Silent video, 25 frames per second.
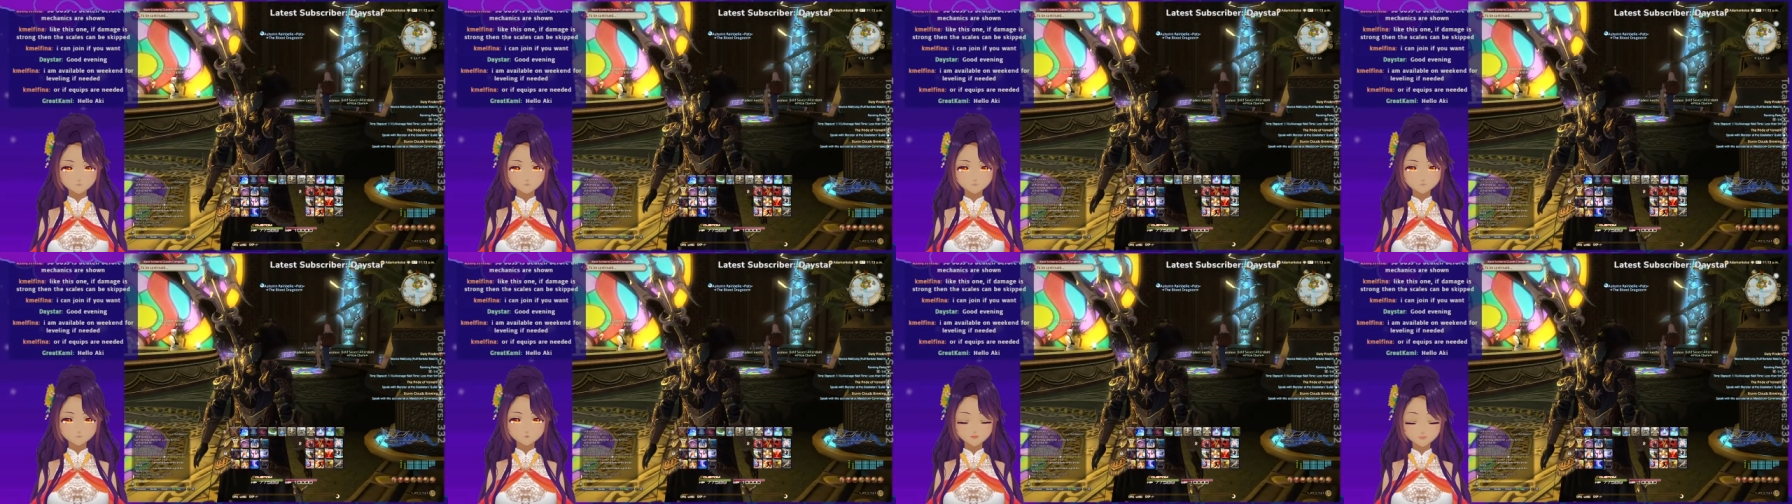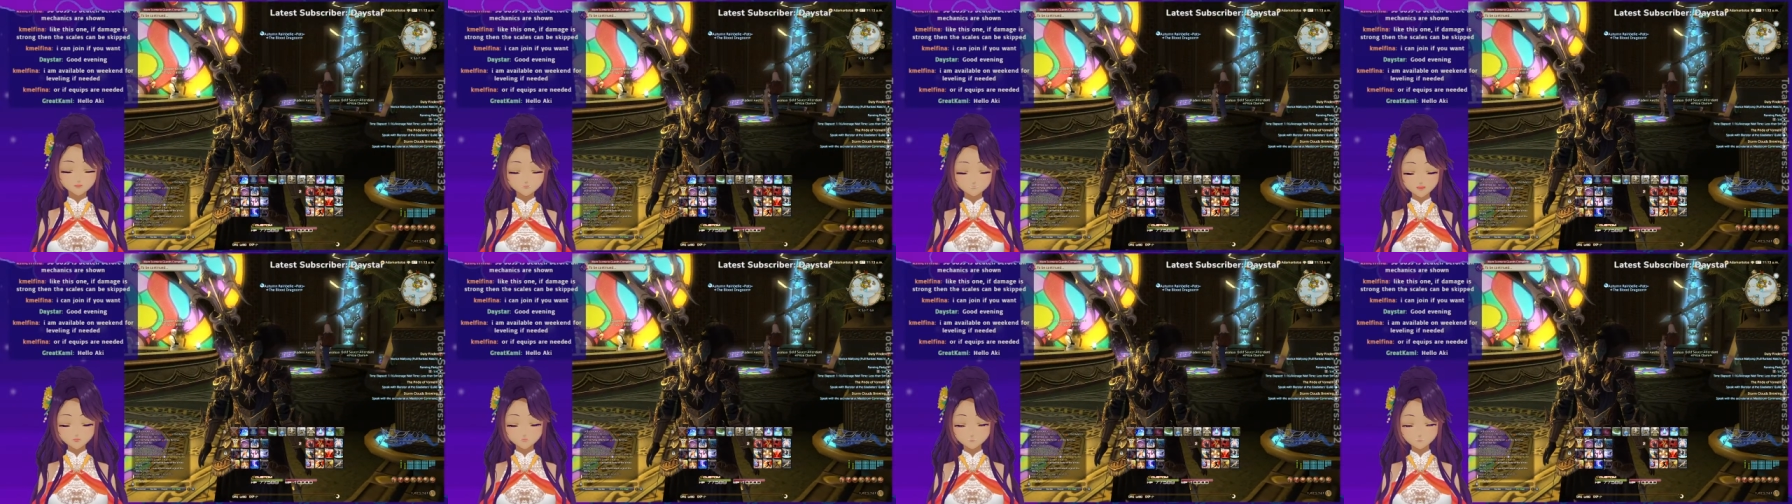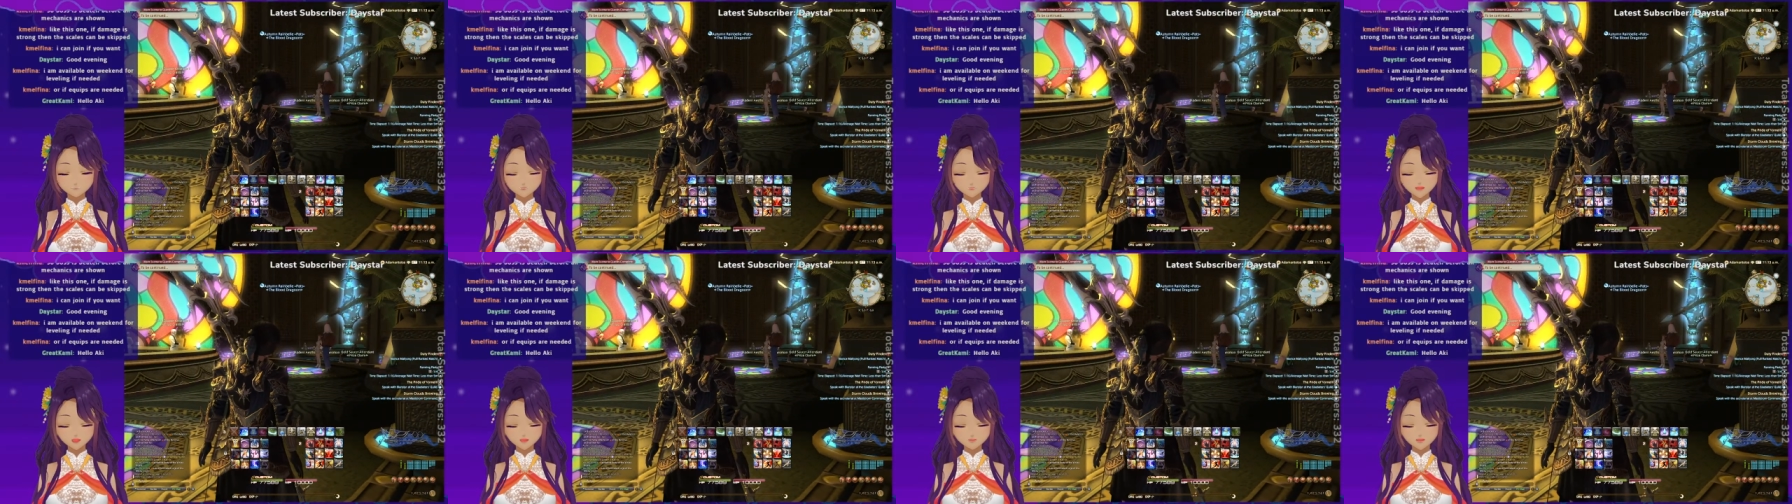what is this?
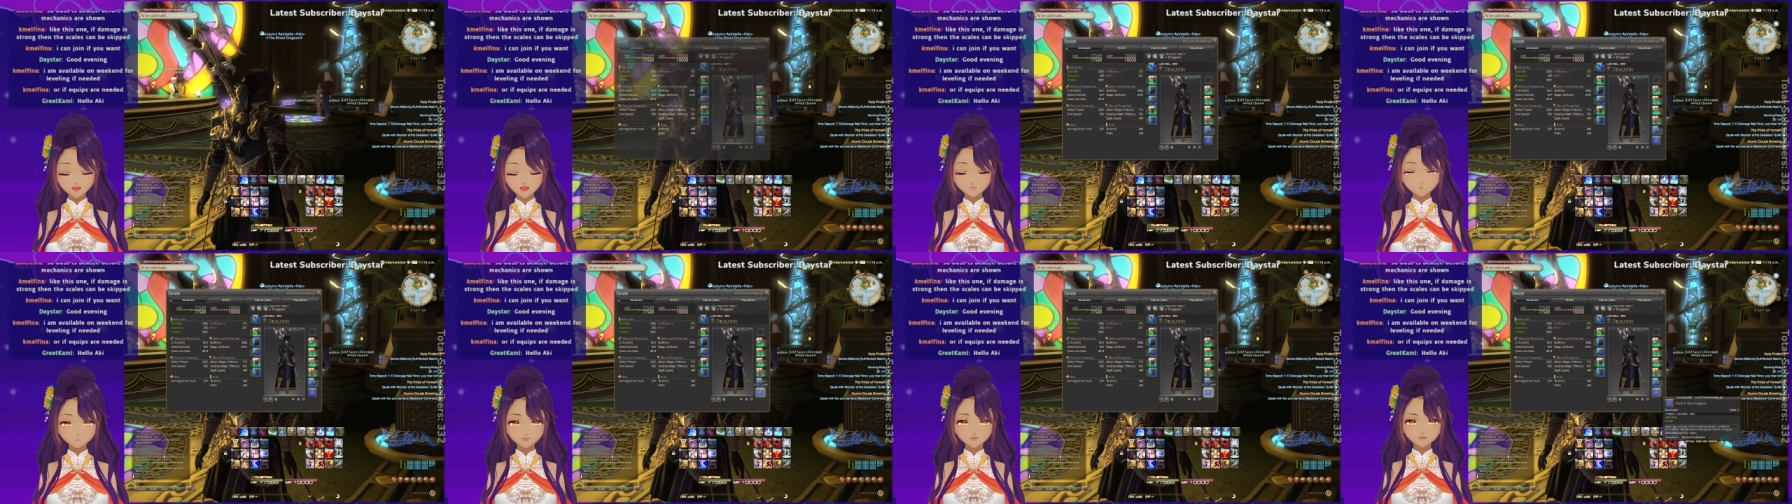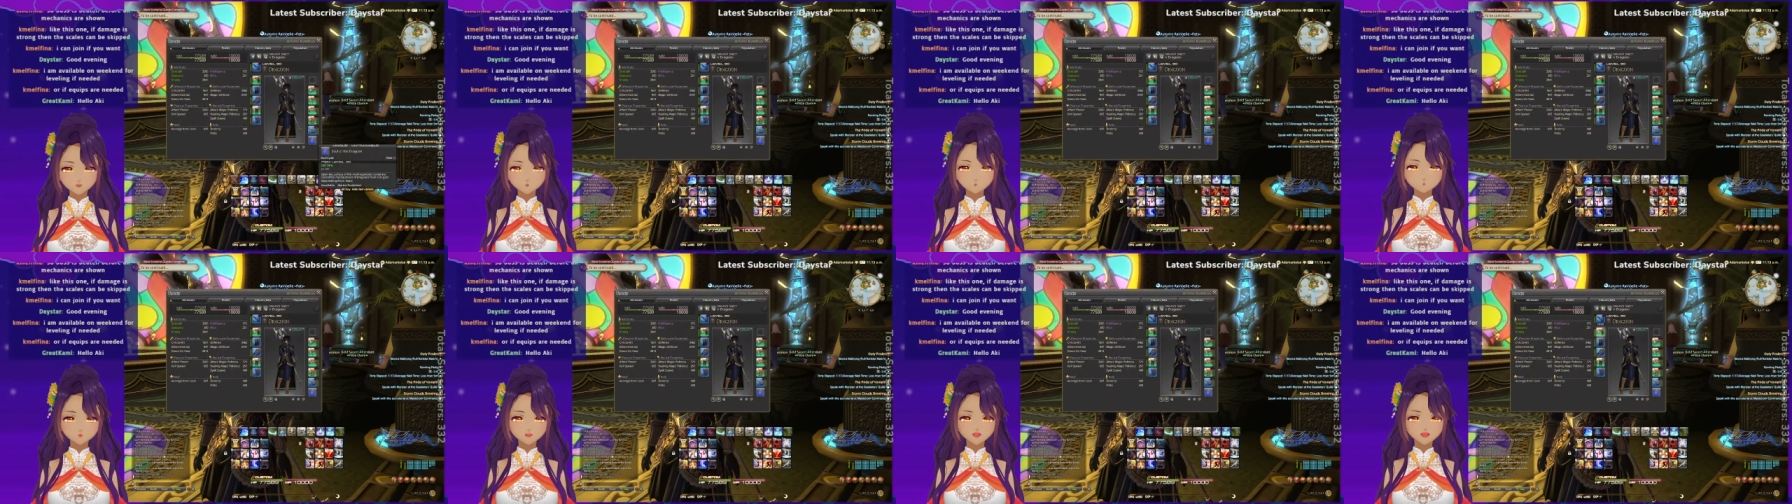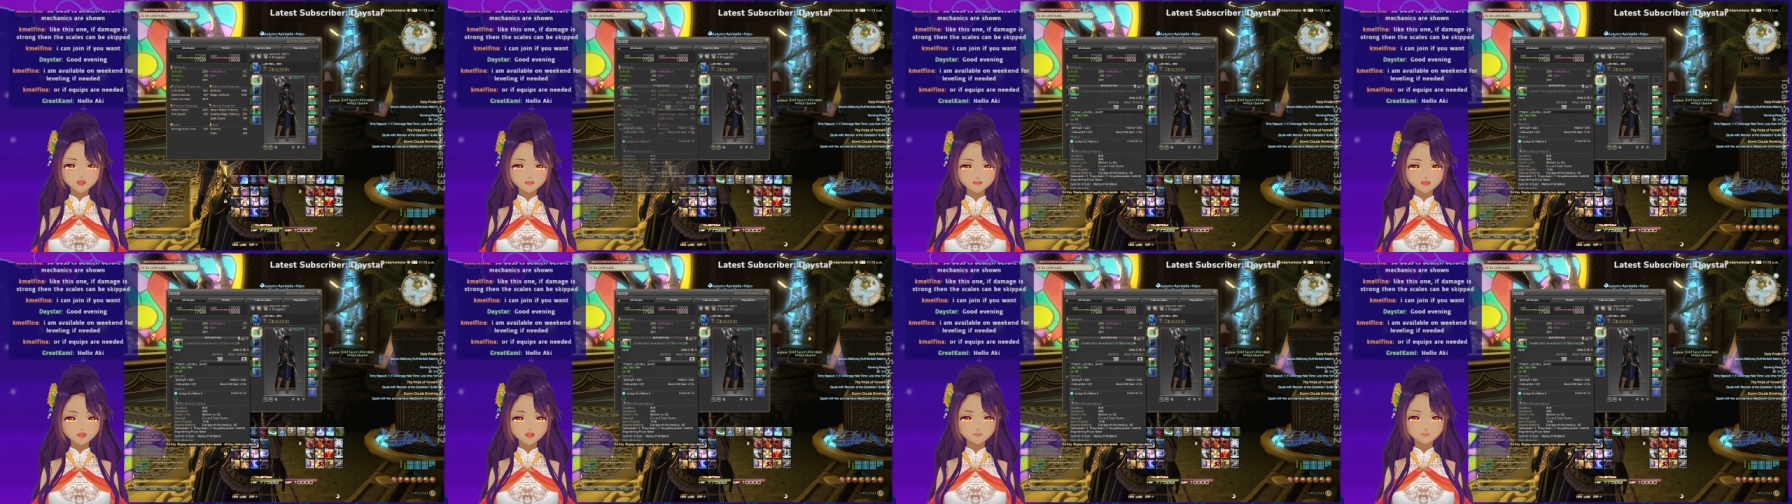I'm gonna show you what
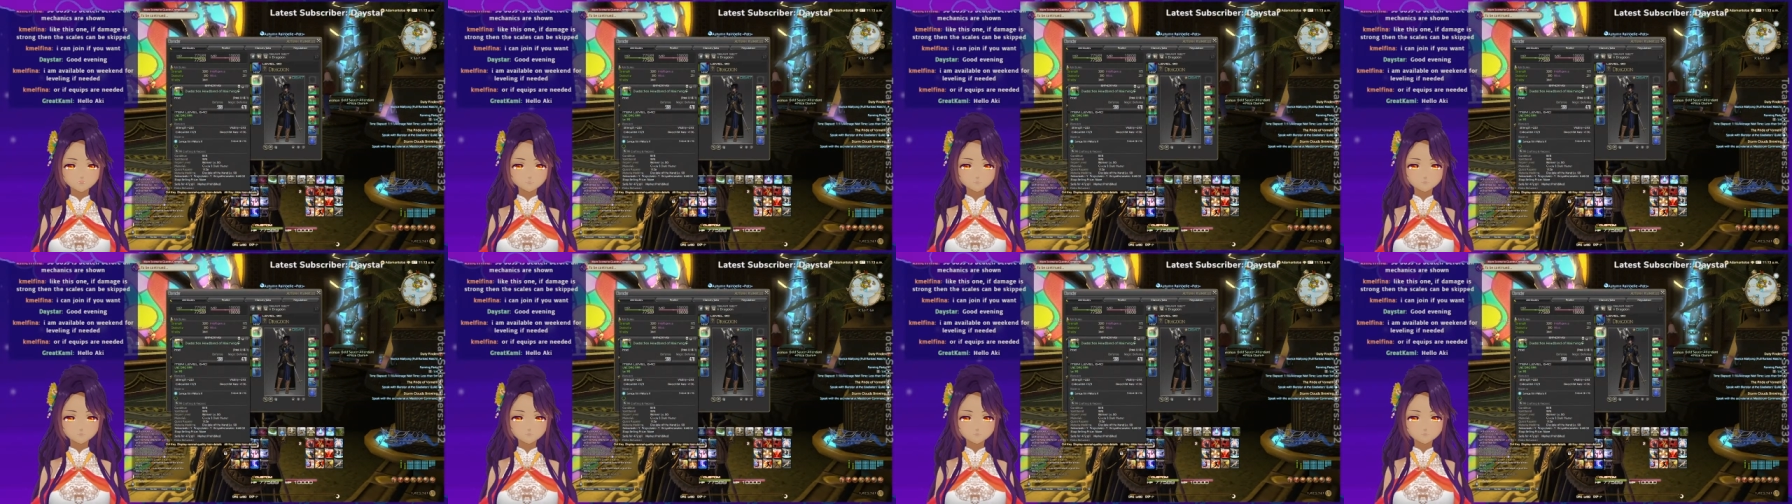I got.